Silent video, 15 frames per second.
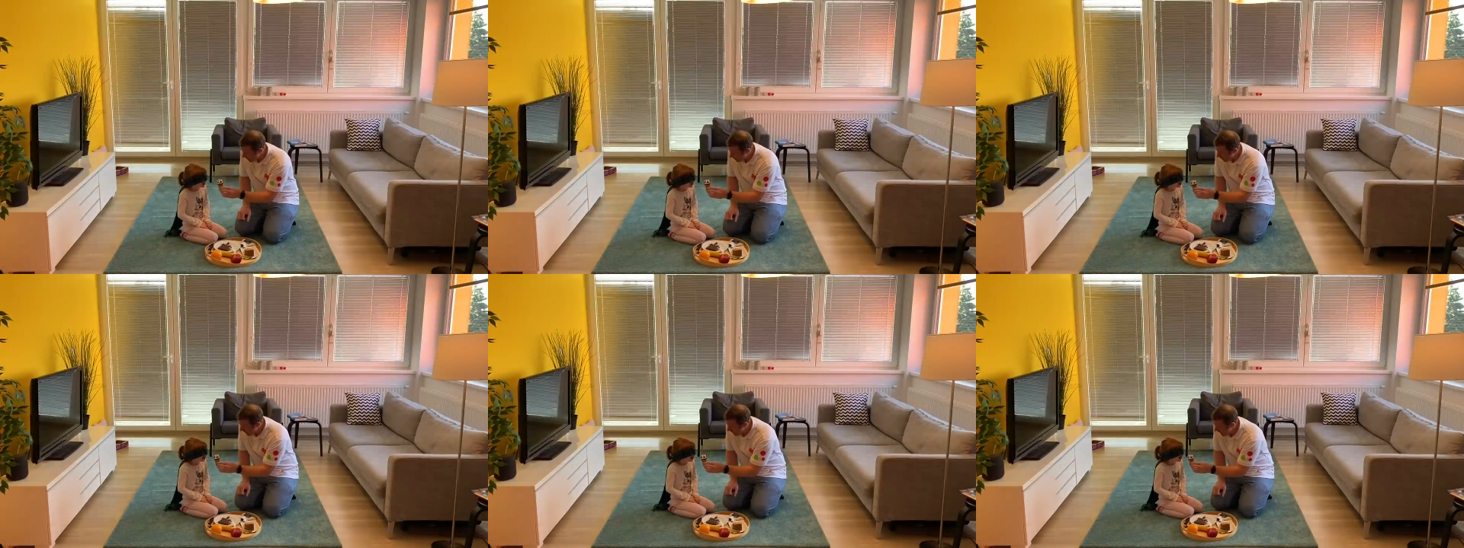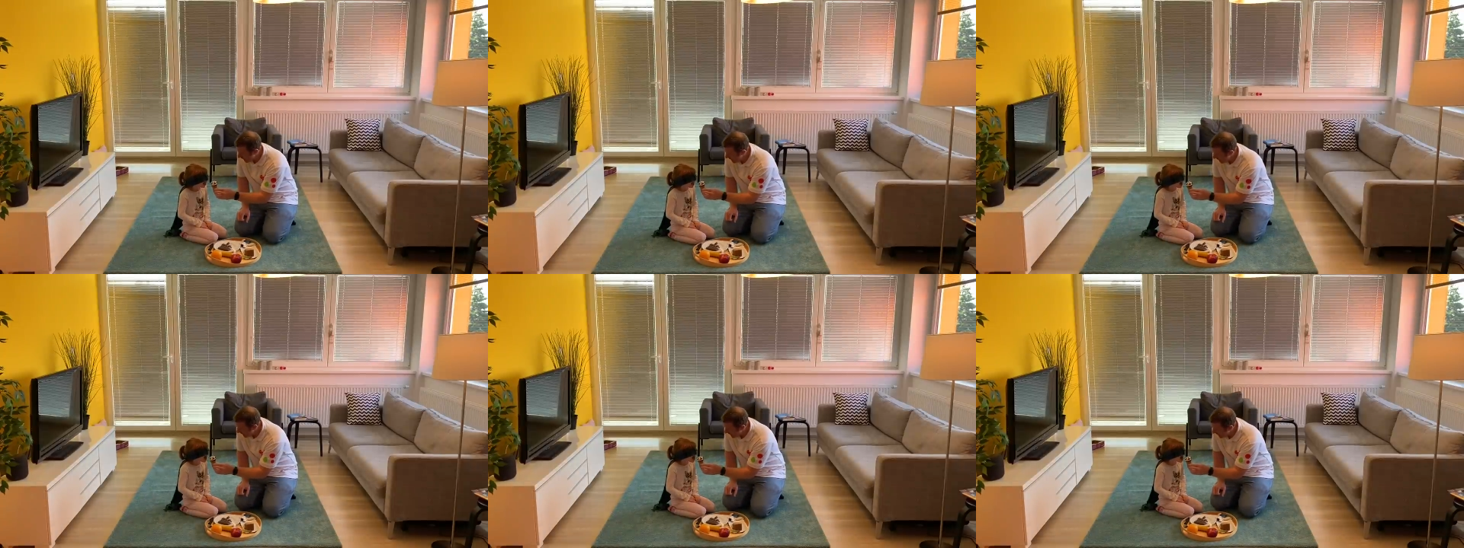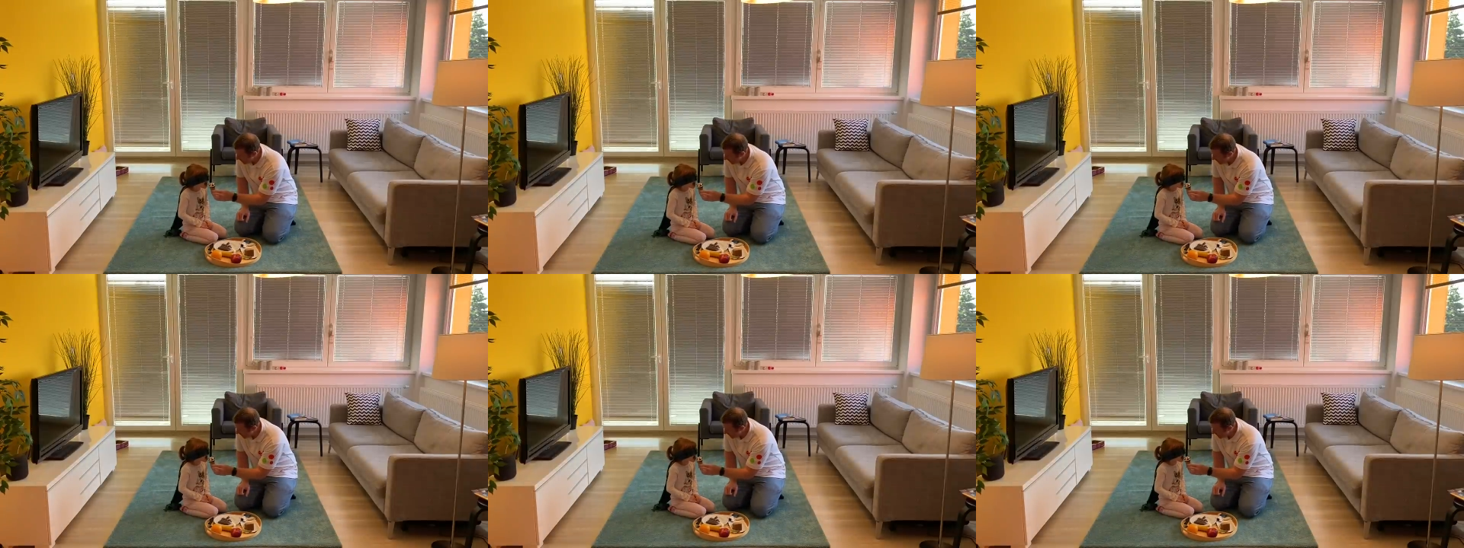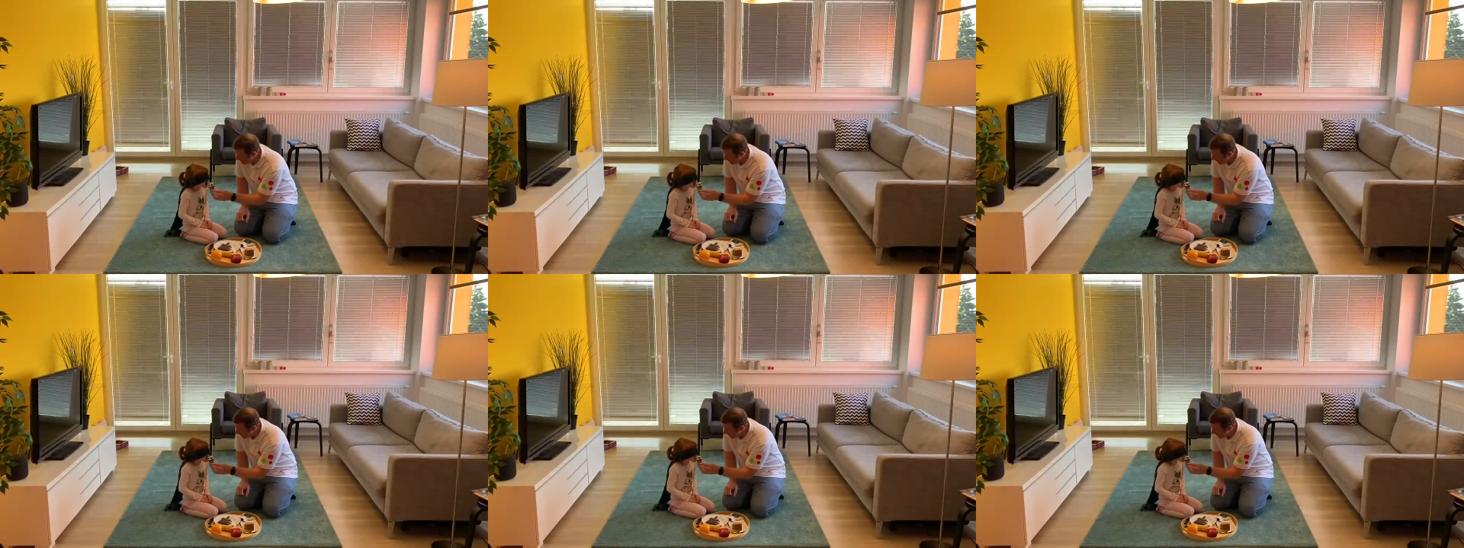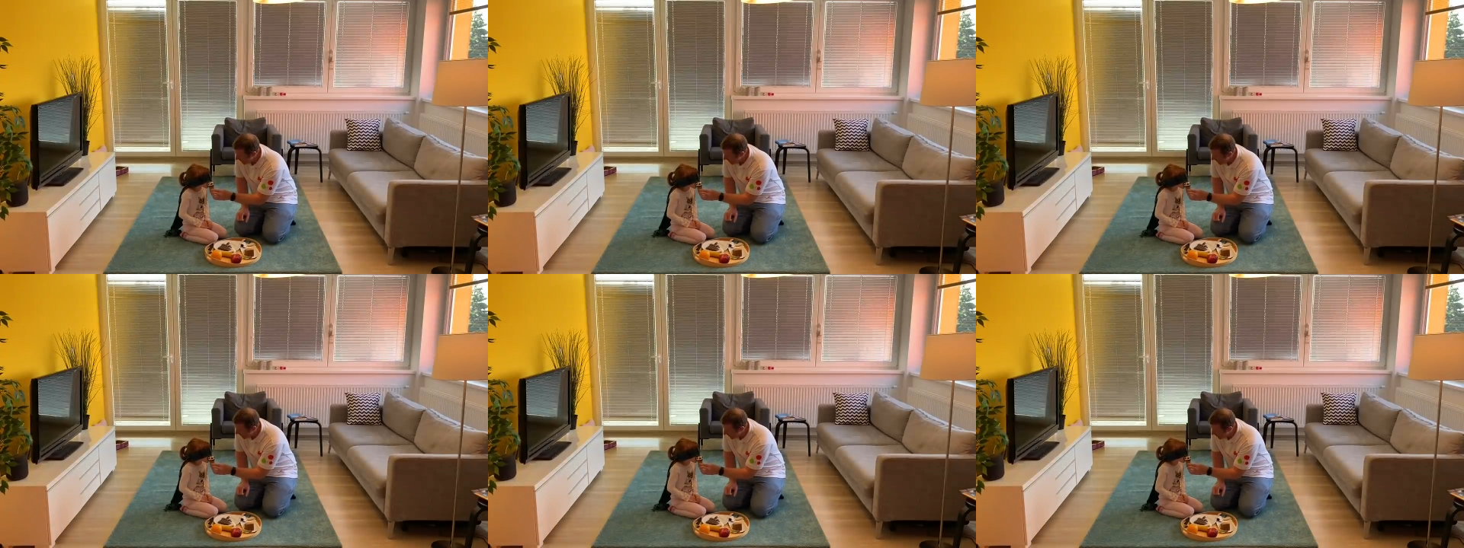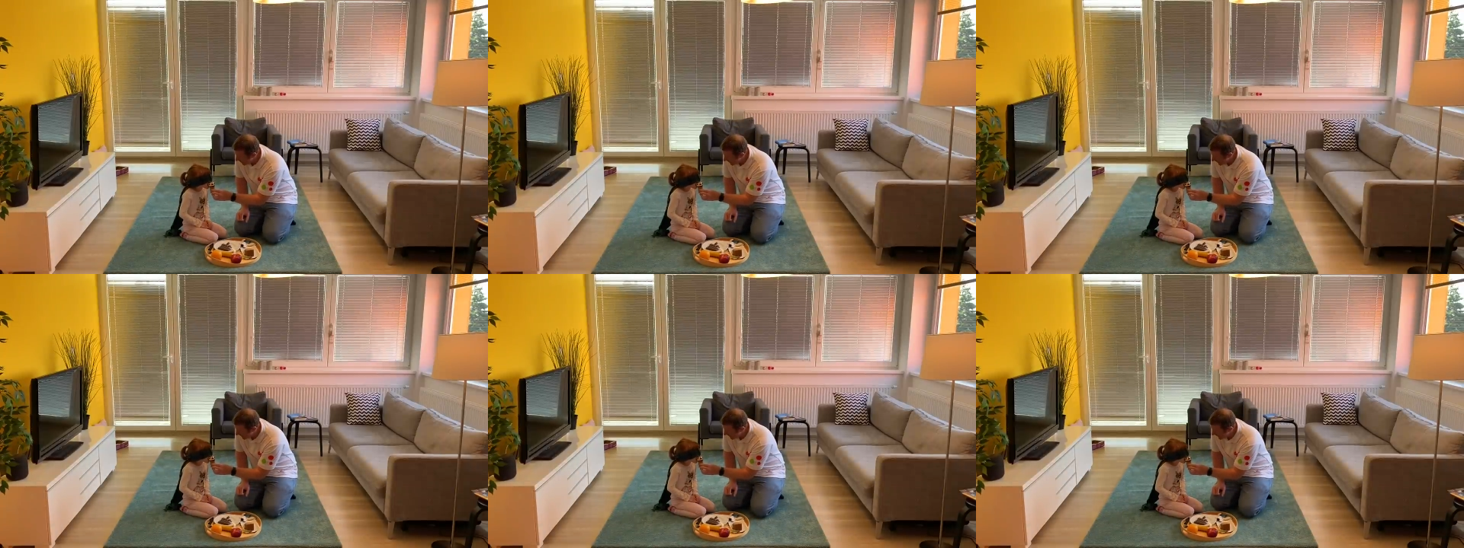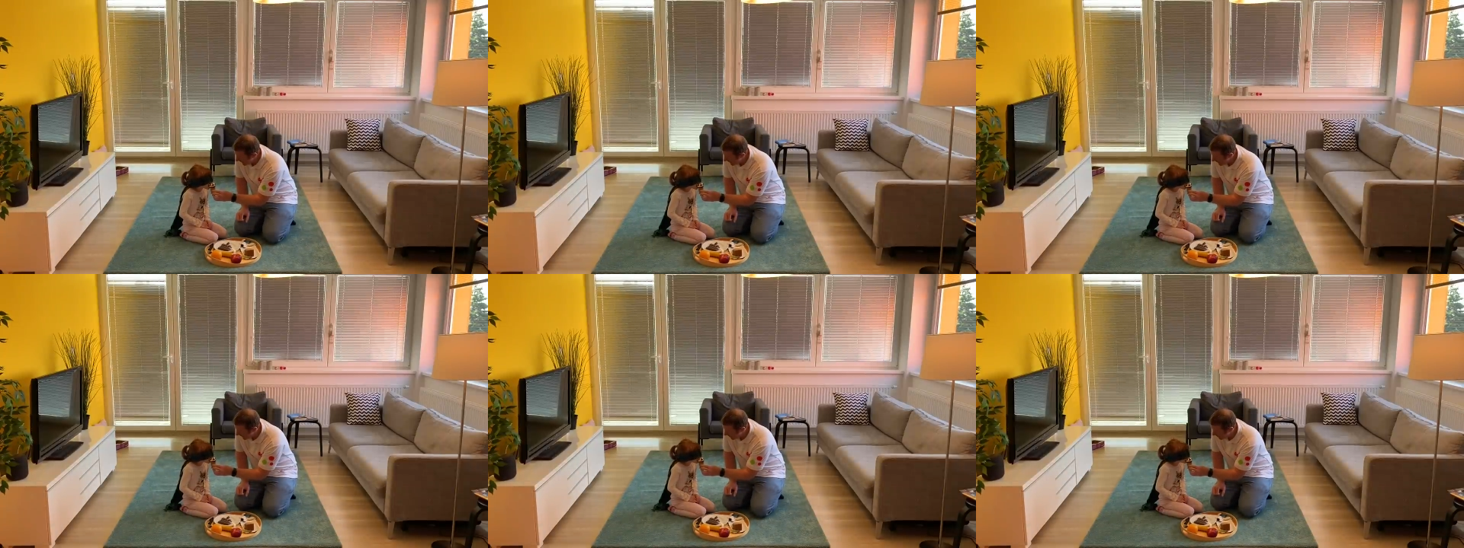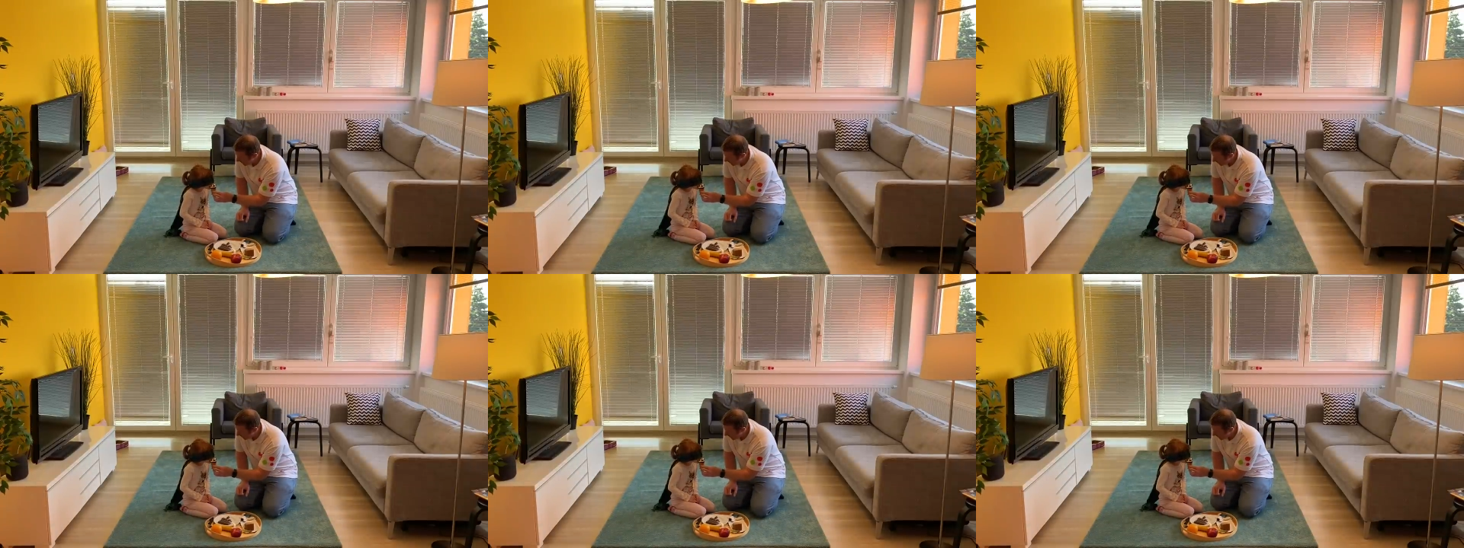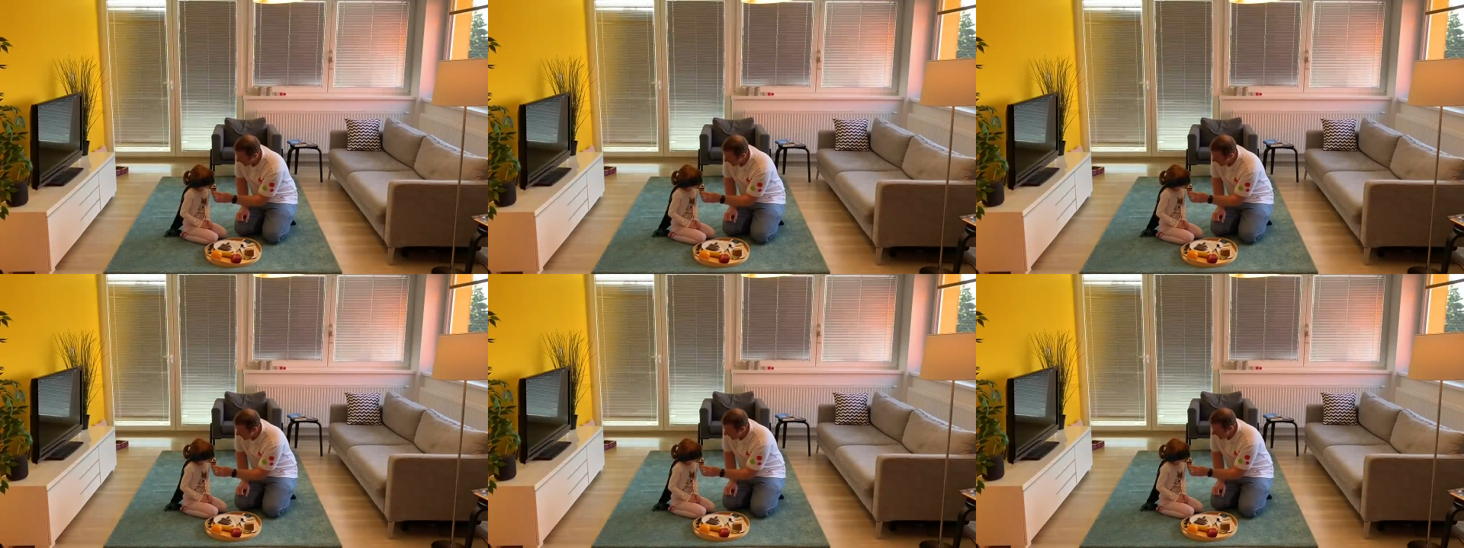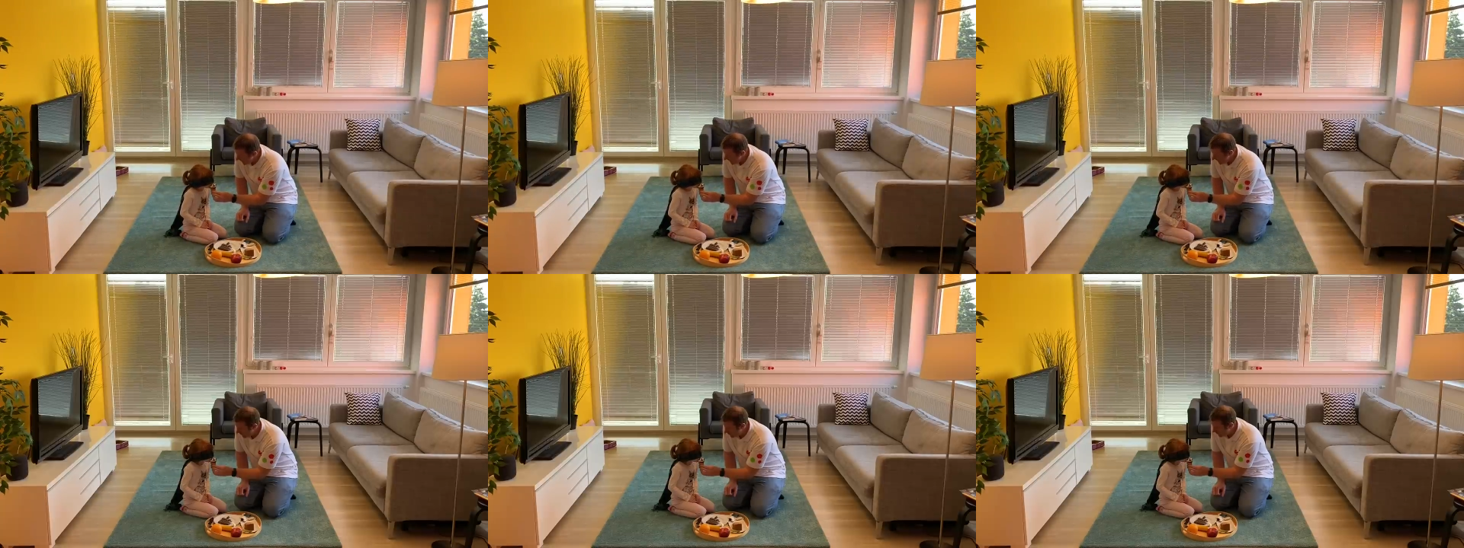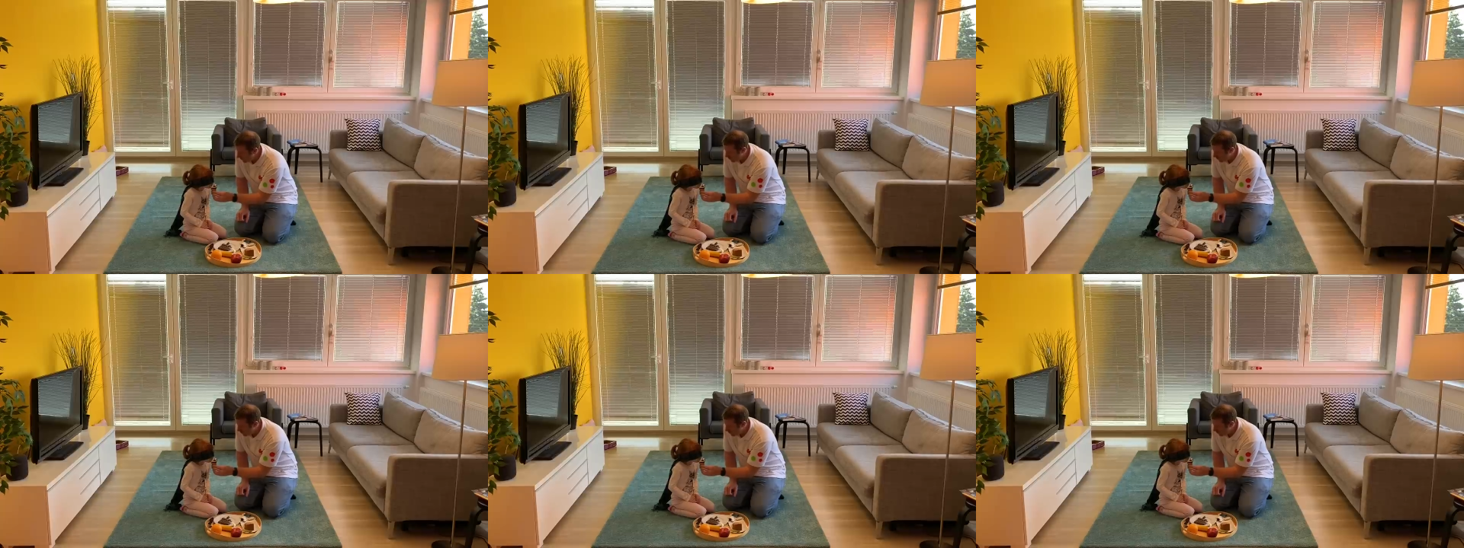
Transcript: (no speaker visible)